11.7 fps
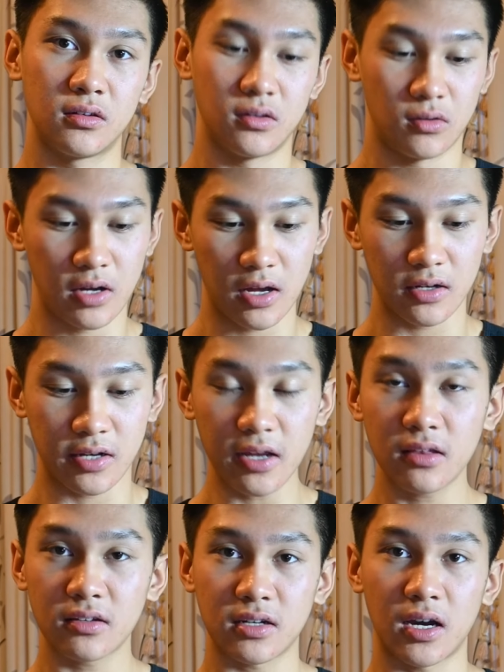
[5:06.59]
You know,
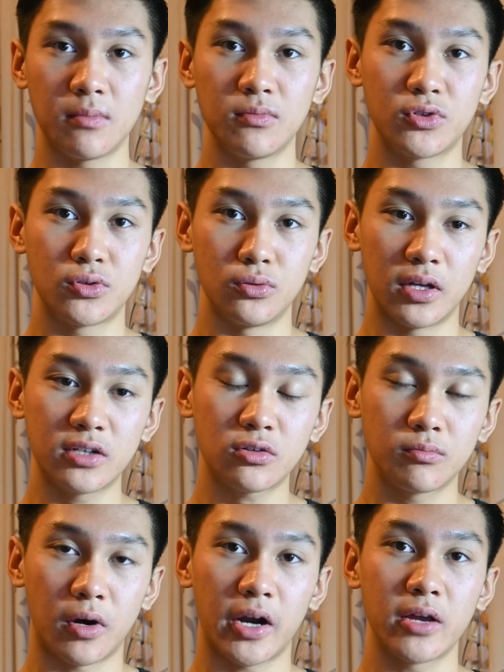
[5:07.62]
take the time to let your
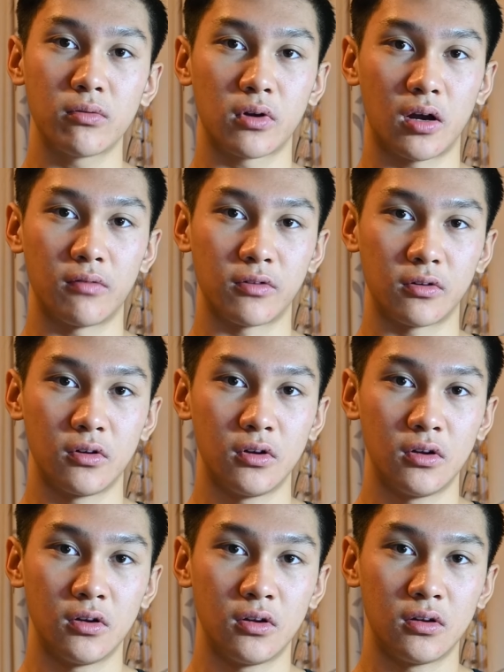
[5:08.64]
body recover.
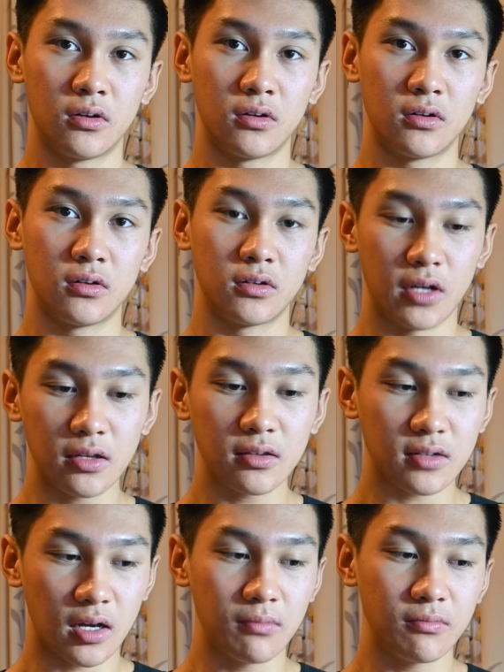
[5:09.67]
Take the
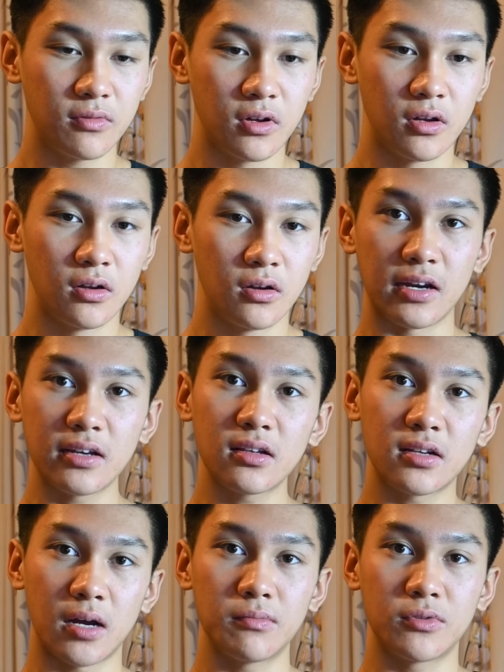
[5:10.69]
time take the
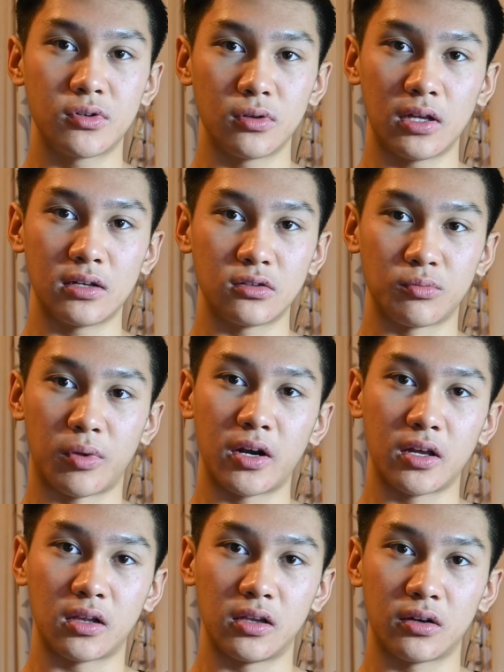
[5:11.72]
time to let your
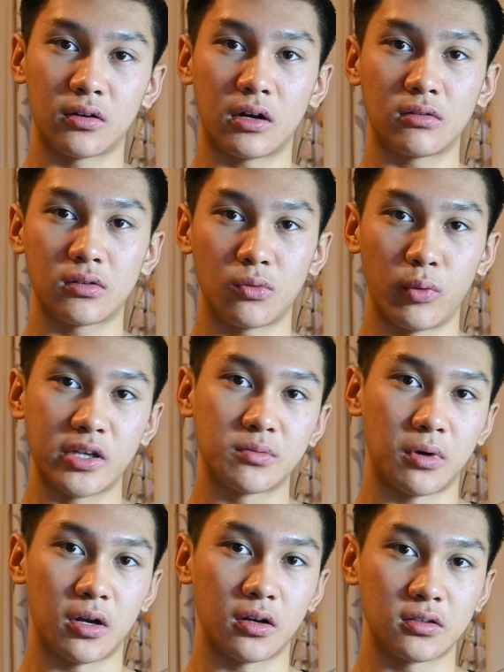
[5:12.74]
body clear out waste
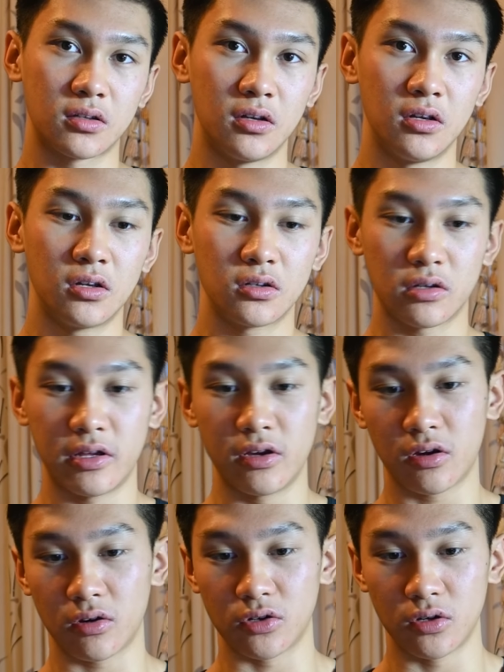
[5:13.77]
products so that you
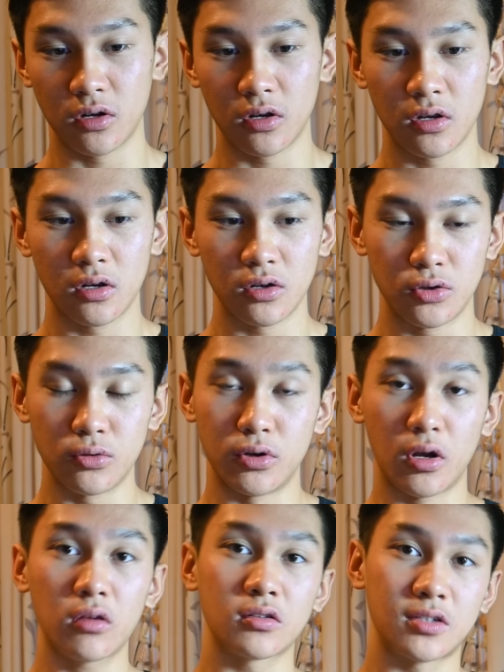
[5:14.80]
can do
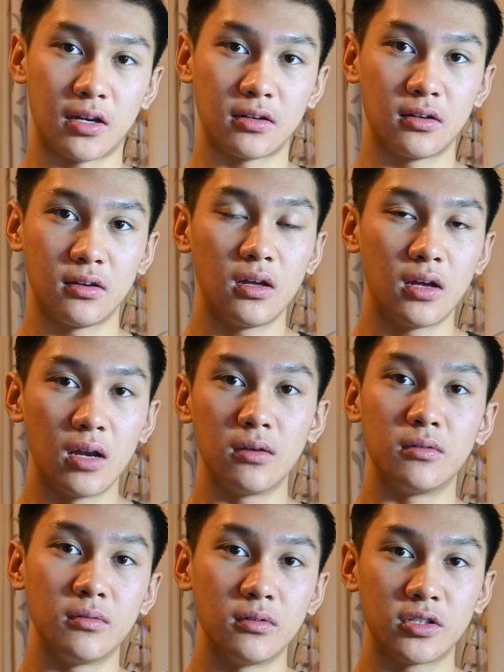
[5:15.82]
another set
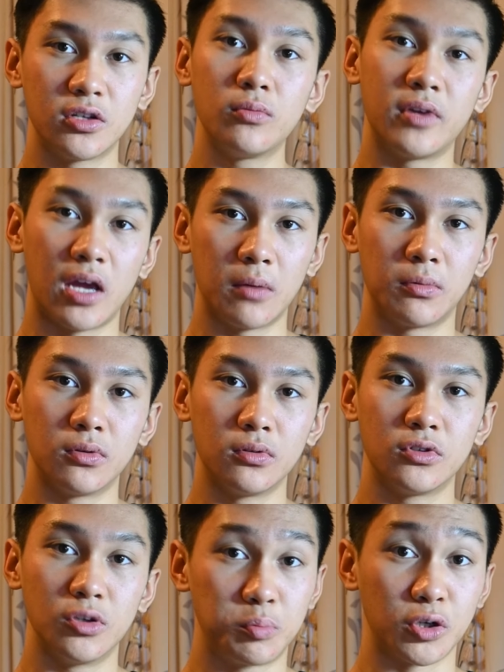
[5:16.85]
and still be able
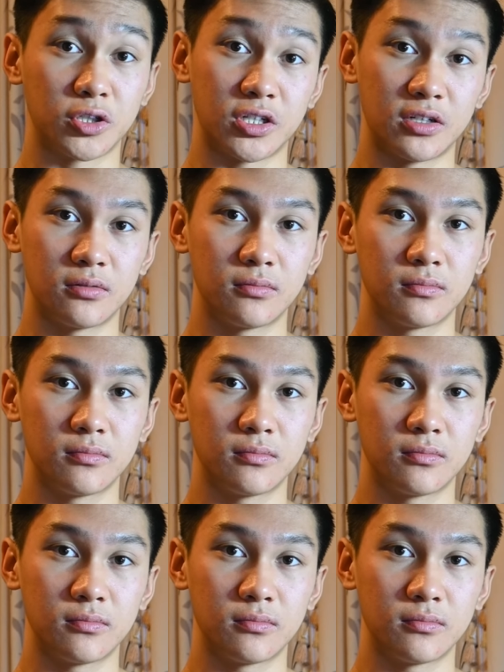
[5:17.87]
to push it.